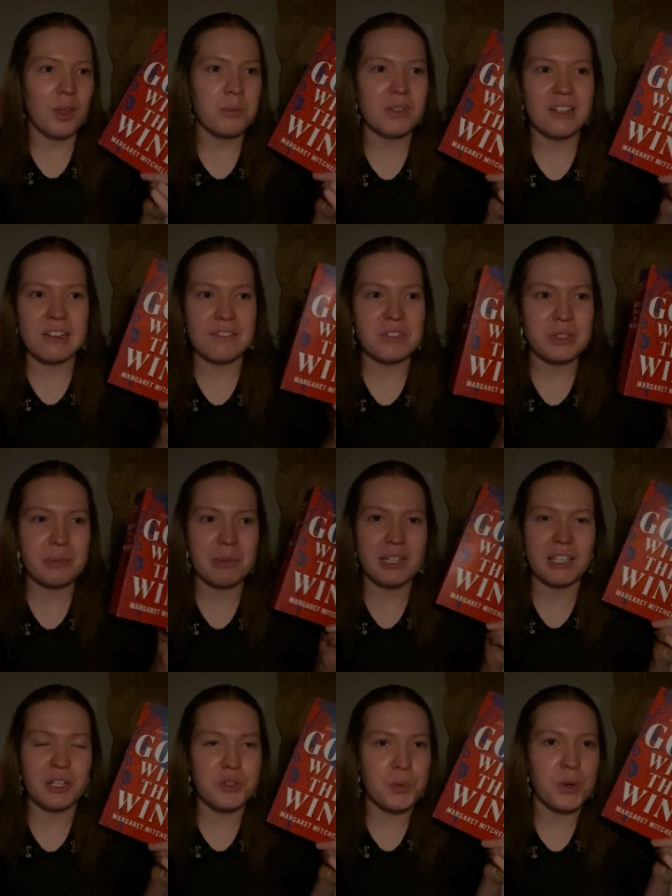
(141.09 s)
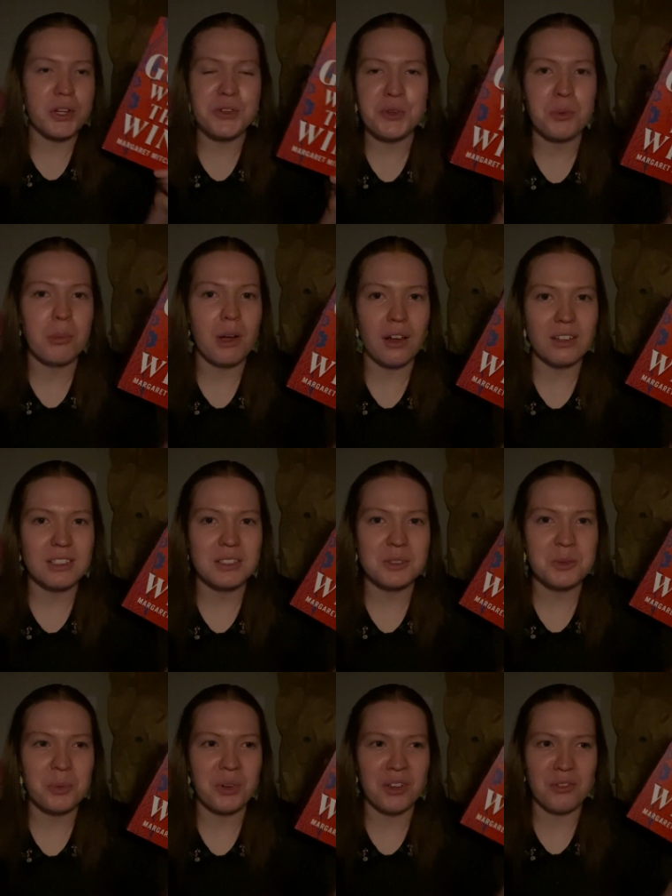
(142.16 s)
I'm gonna have to spend like
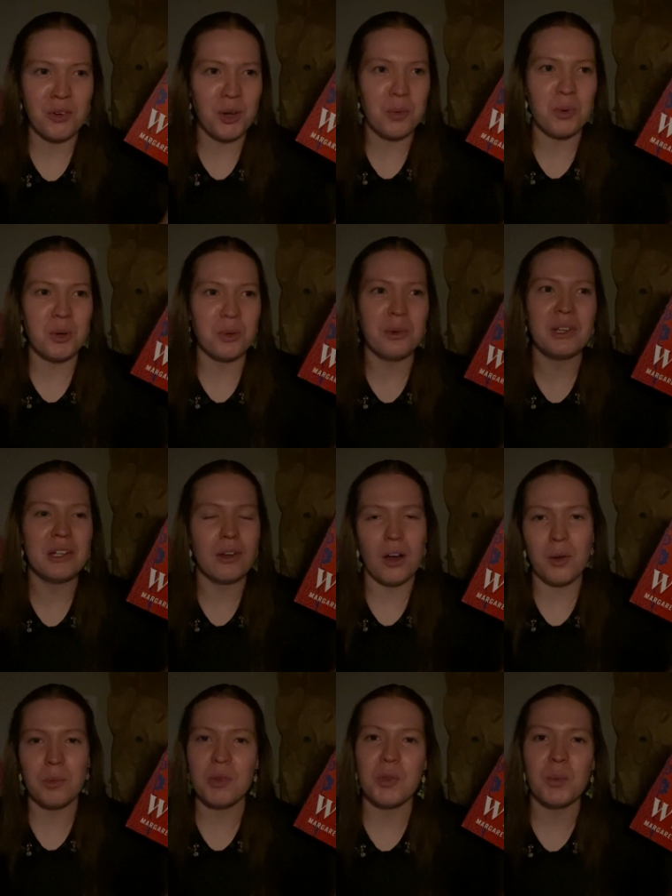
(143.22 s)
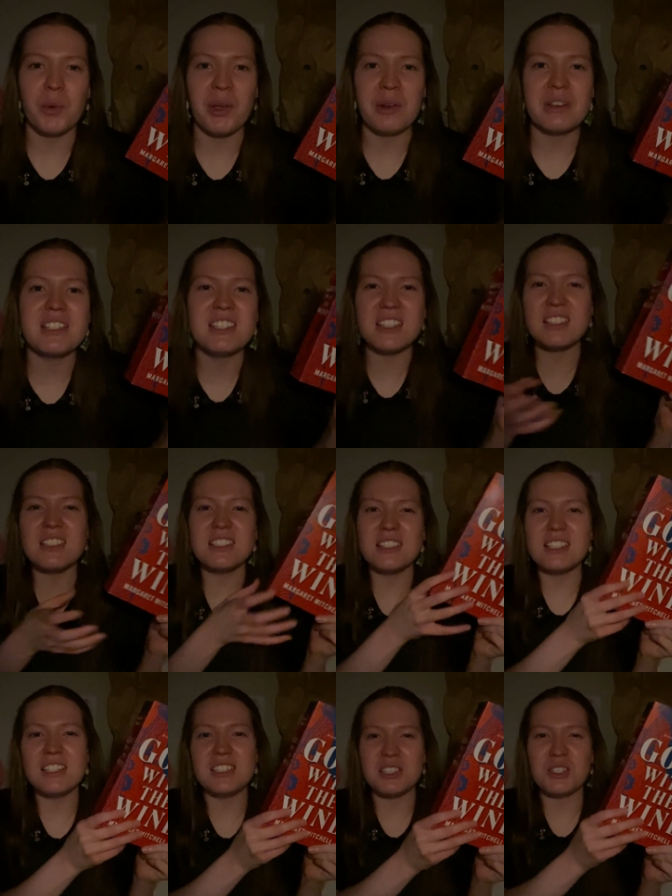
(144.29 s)
$22 whenever I want to read Gone with the Wind, because this is
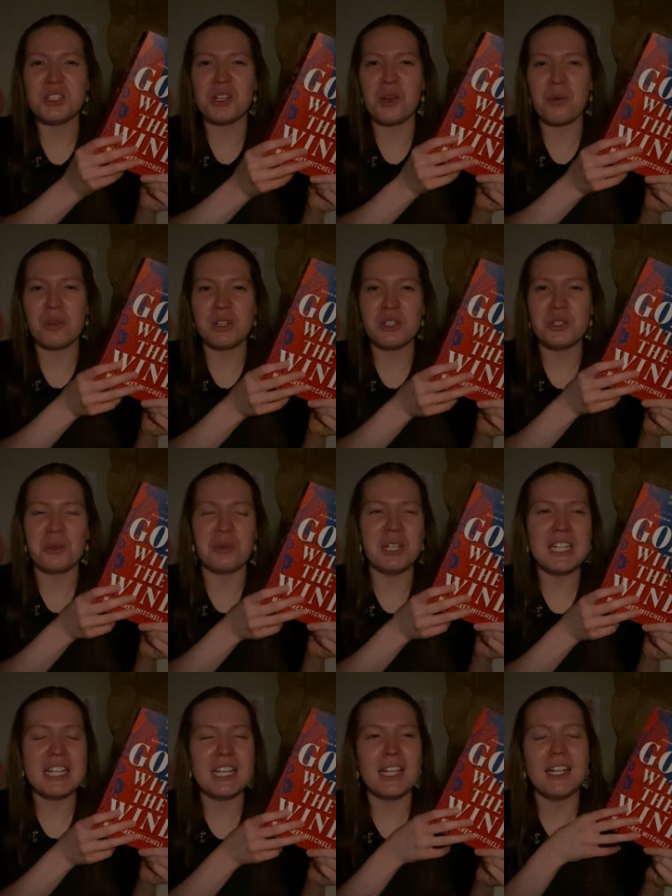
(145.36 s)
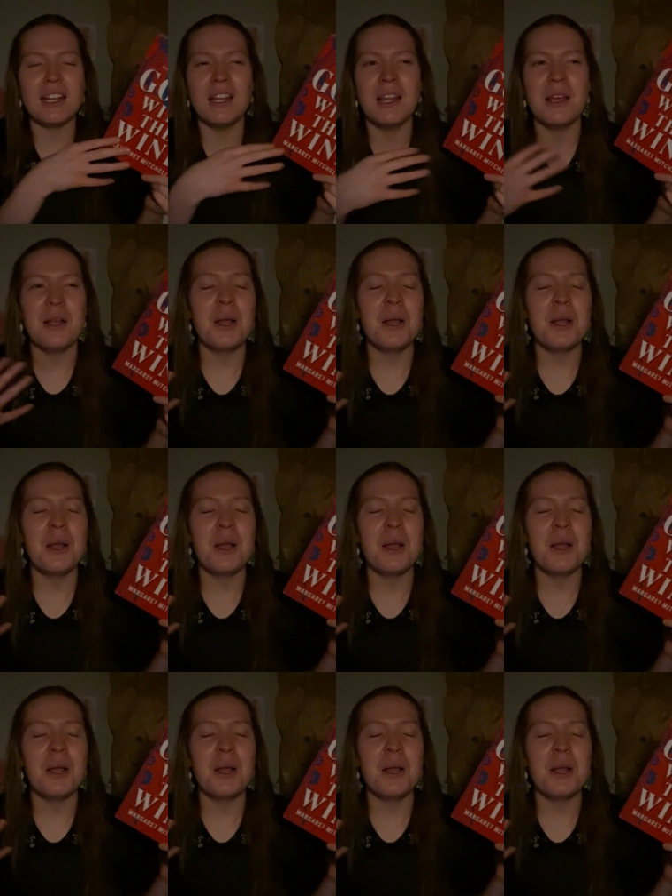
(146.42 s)
the edition I wanted to read it in.